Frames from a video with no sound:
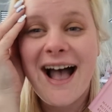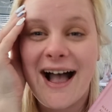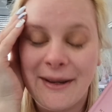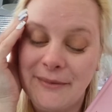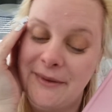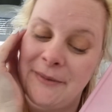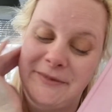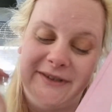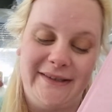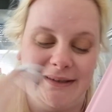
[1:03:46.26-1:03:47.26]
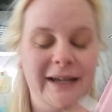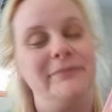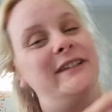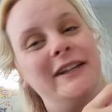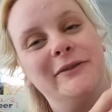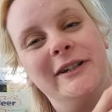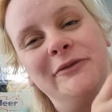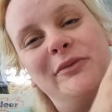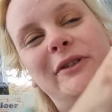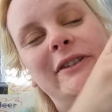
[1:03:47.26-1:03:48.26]
I'm obsessed with this
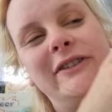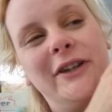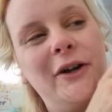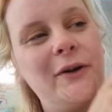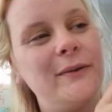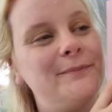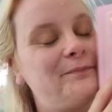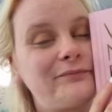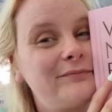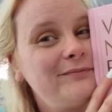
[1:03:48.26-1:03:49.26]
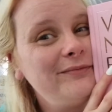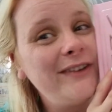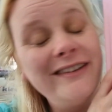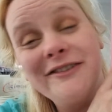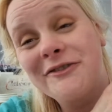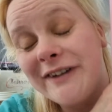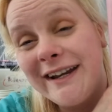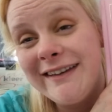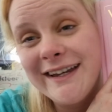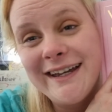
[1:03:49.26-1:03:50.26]
book, so
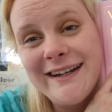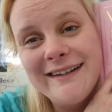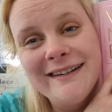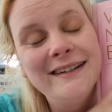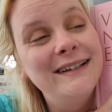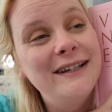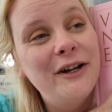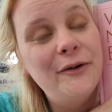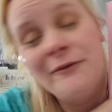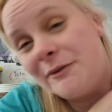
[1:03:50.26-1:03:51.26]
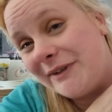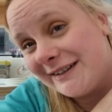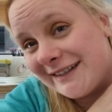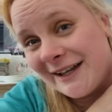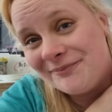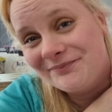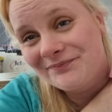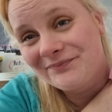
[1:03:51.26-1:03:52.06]
rating it would be a 10.